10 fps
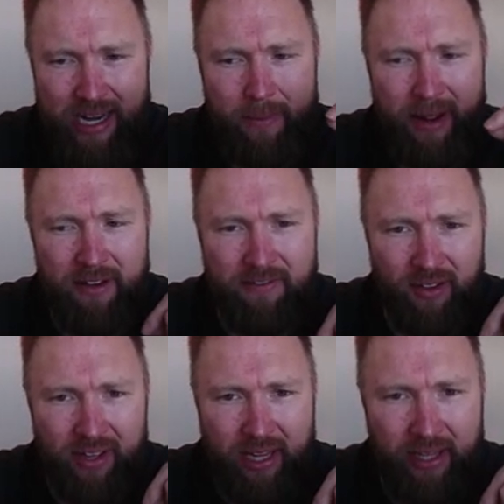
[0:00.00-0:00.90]
up my
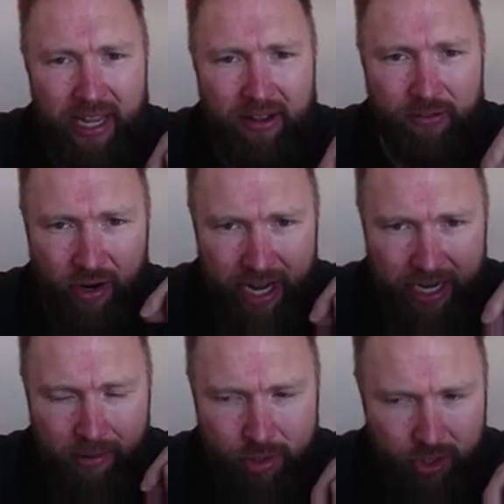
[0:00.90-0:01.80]
affiliate link for
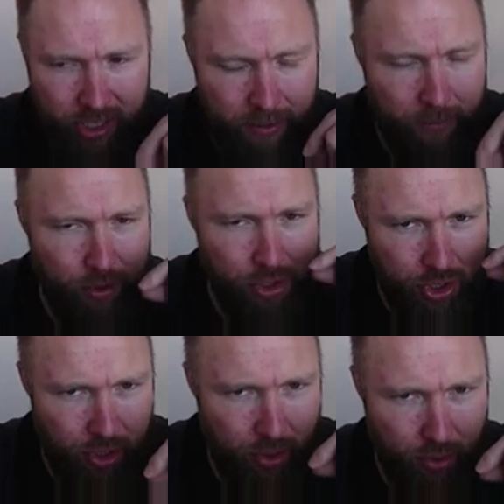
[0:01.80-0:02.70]
income stream number
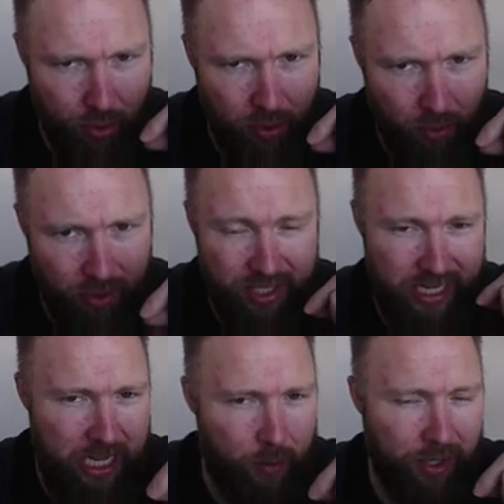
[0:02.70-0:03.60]
two, which is
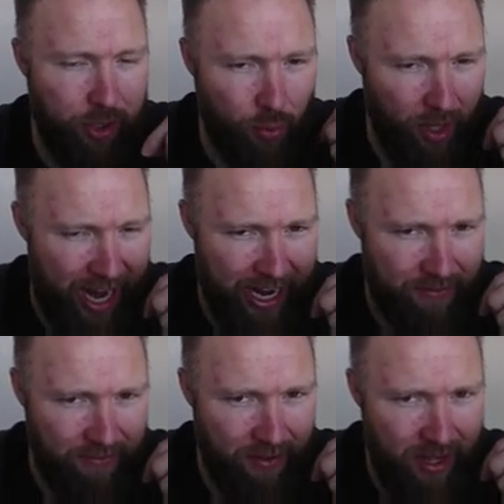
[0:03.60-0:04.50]
E1U
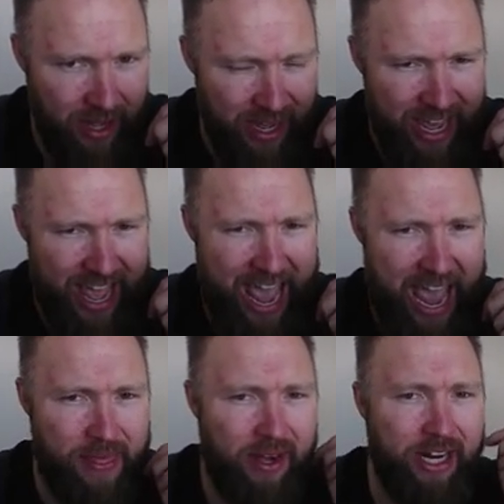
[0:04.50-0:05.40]
Life.
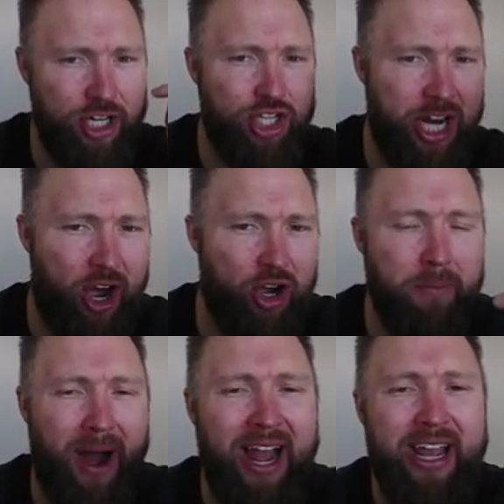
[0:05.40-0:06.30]
And then I shared my